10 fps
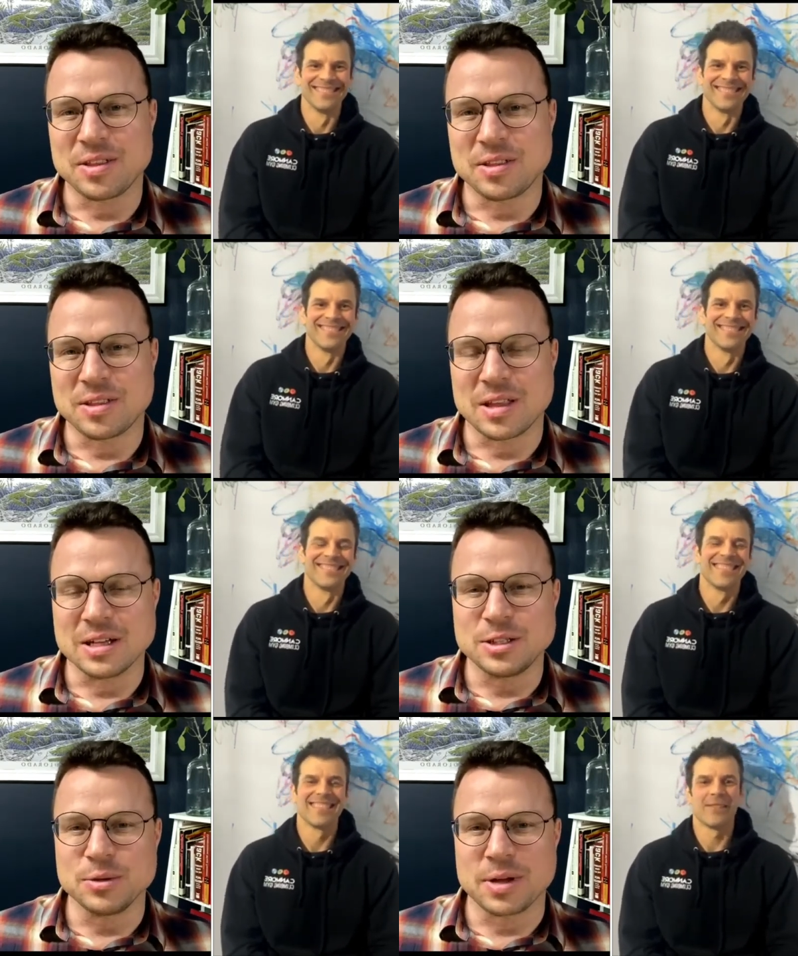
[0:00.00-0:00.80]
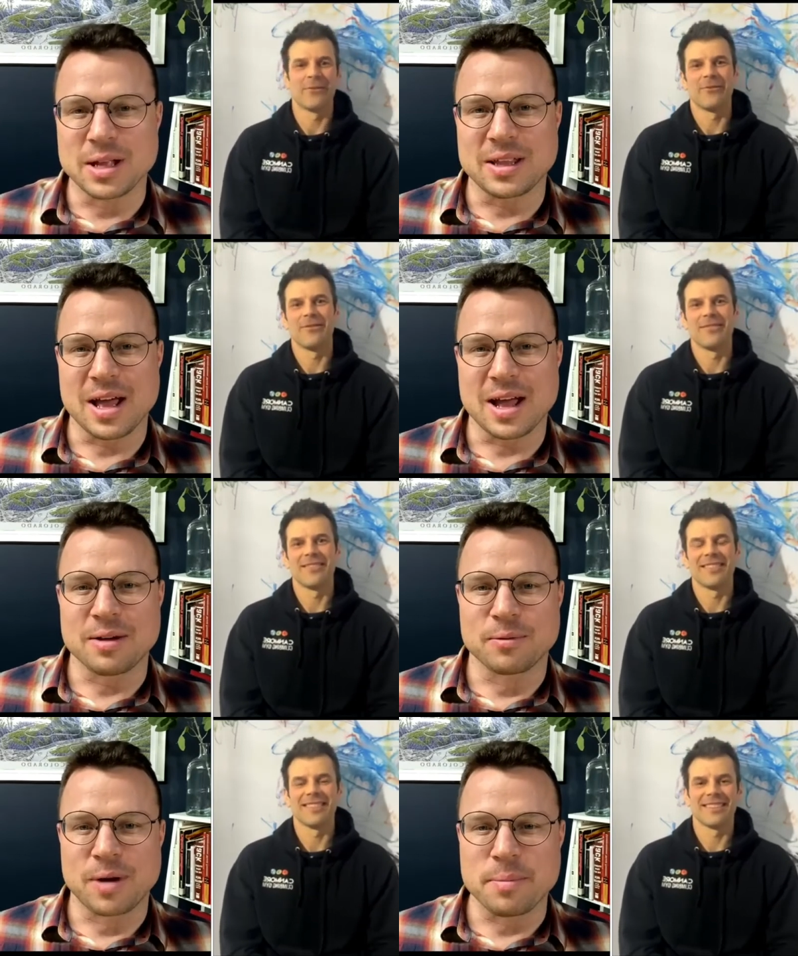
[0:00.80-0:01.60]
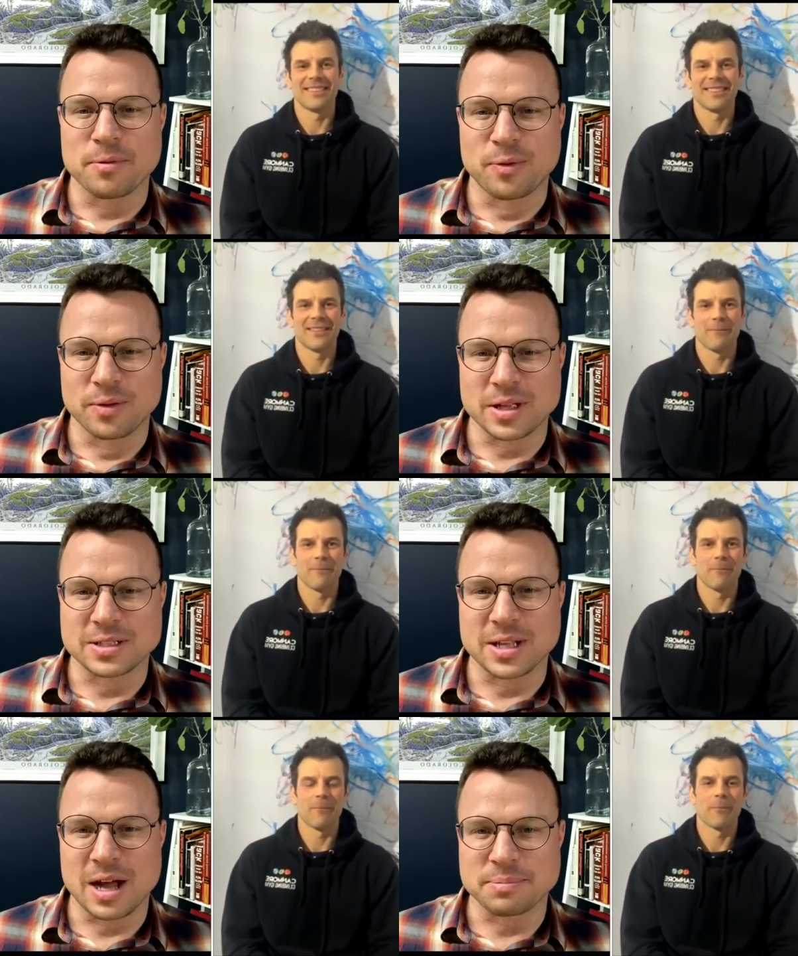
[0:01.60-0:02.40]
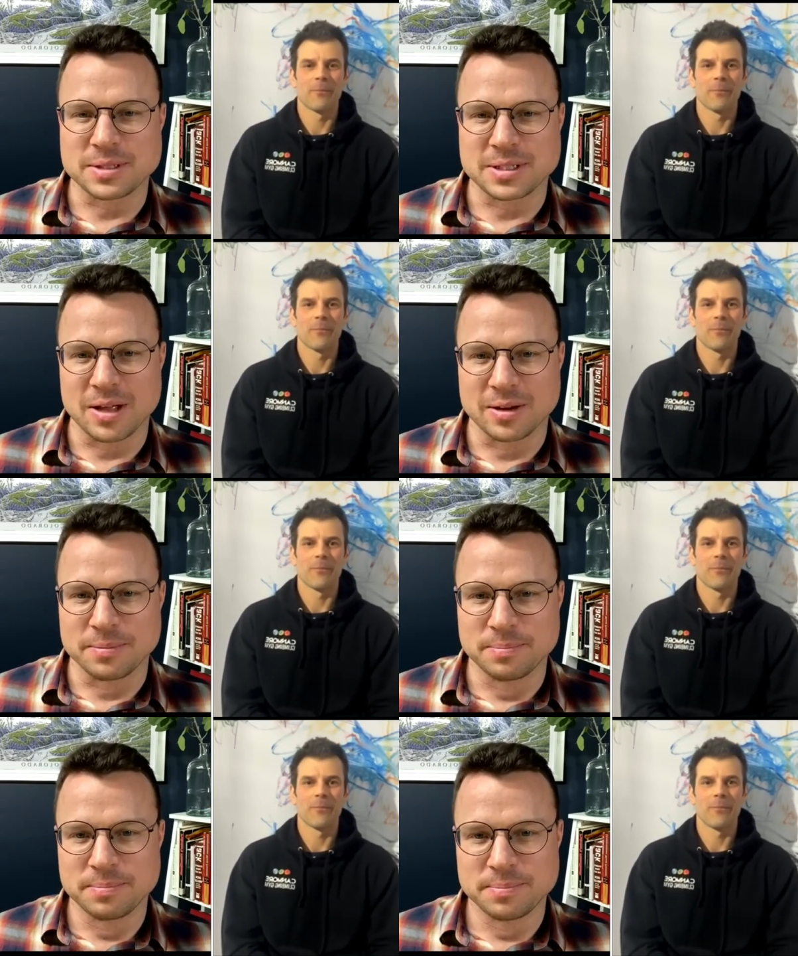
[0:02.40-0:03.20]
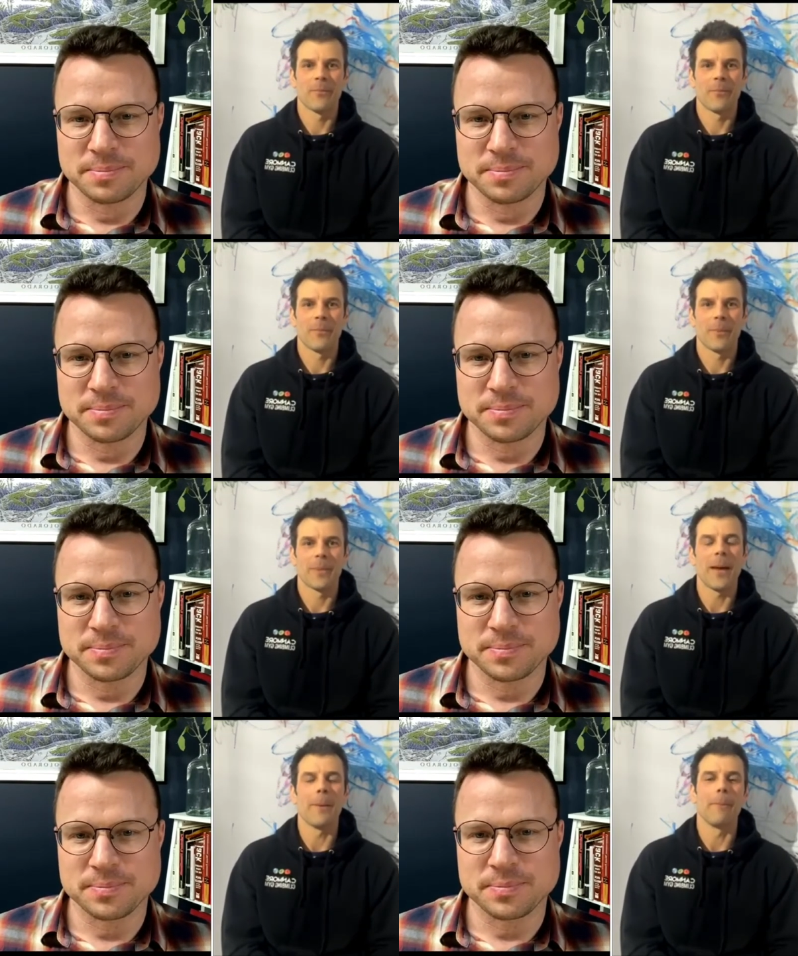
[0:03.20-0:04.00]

Speaker 1: Didn't you get that right before they stopped selling them? Yep.